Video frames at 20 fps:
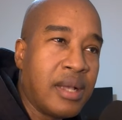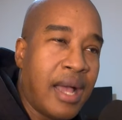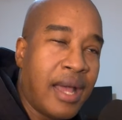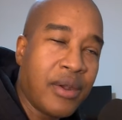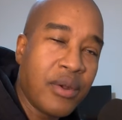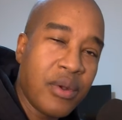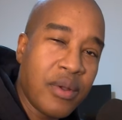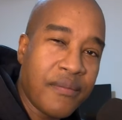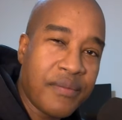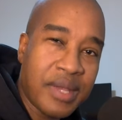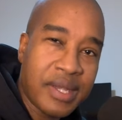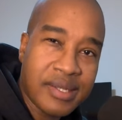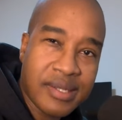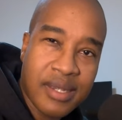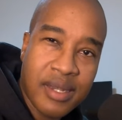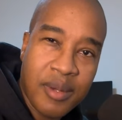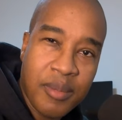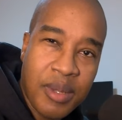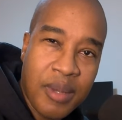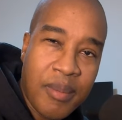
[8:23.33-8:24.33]
I don't know if that's
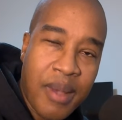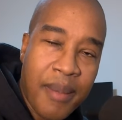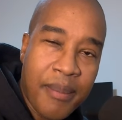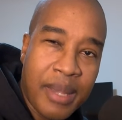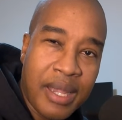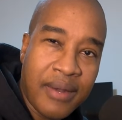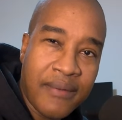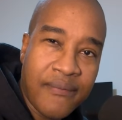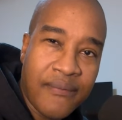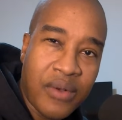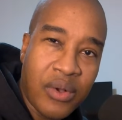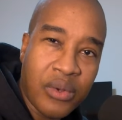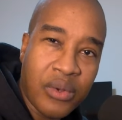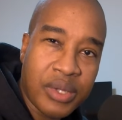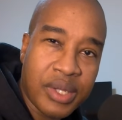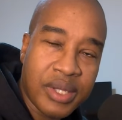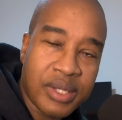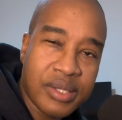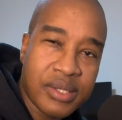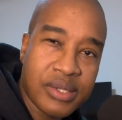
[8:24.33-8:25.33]
going to be my main
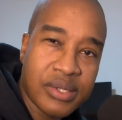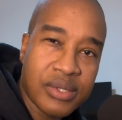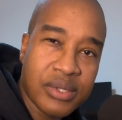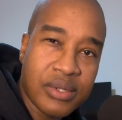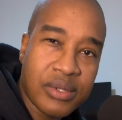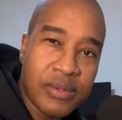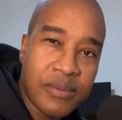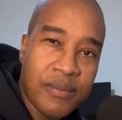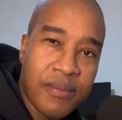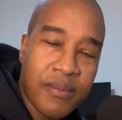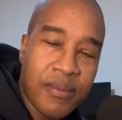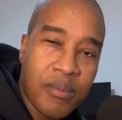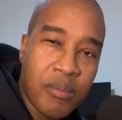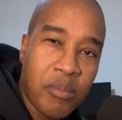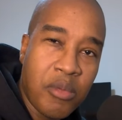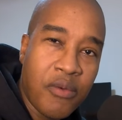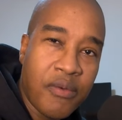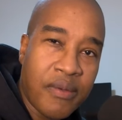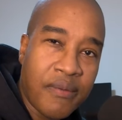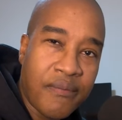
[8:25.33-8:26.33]
focus
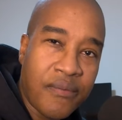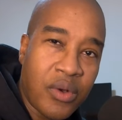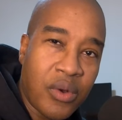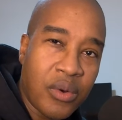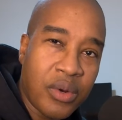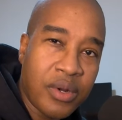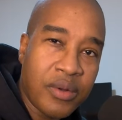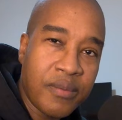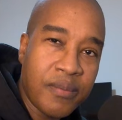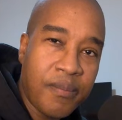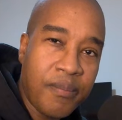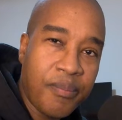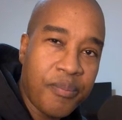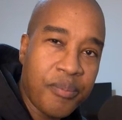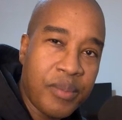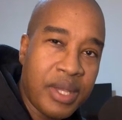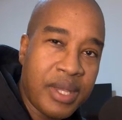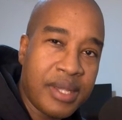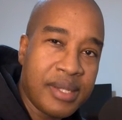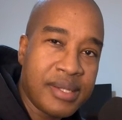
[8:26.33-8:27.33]
moving forward
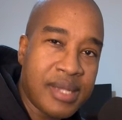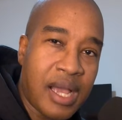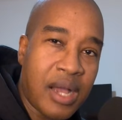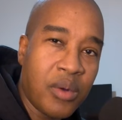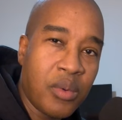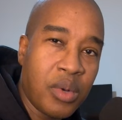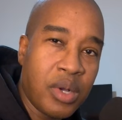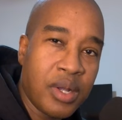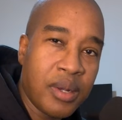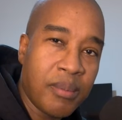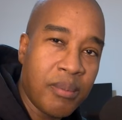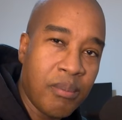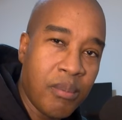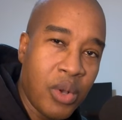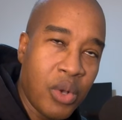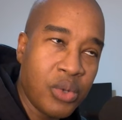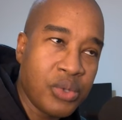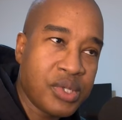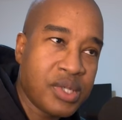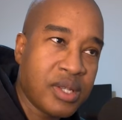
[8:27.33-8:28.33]
because I want
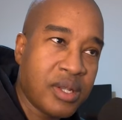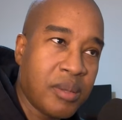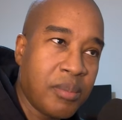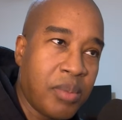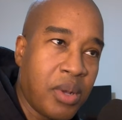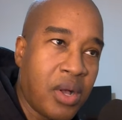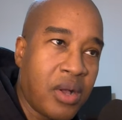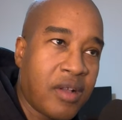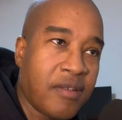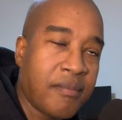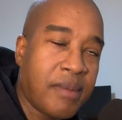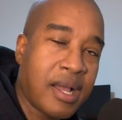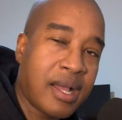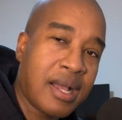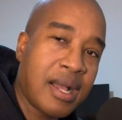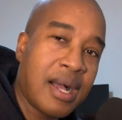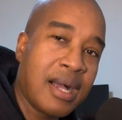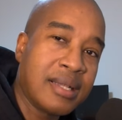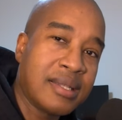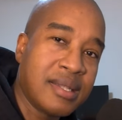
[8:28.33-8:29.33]
most of the bulk of my
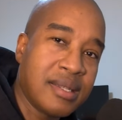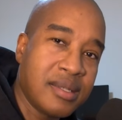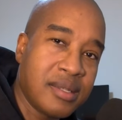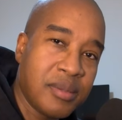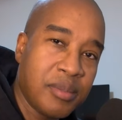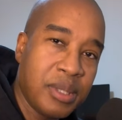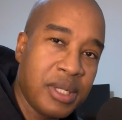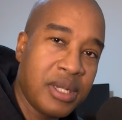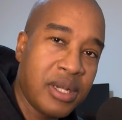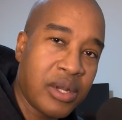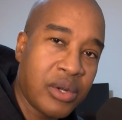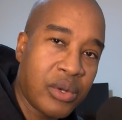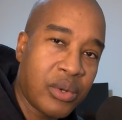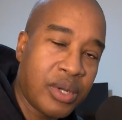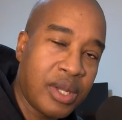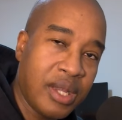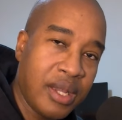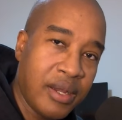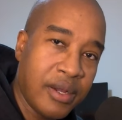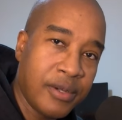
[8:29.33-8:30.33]
content to be done on
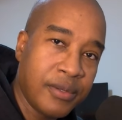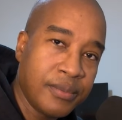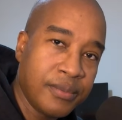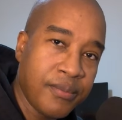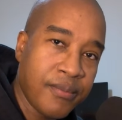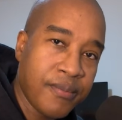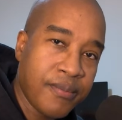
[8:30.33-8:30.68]
here.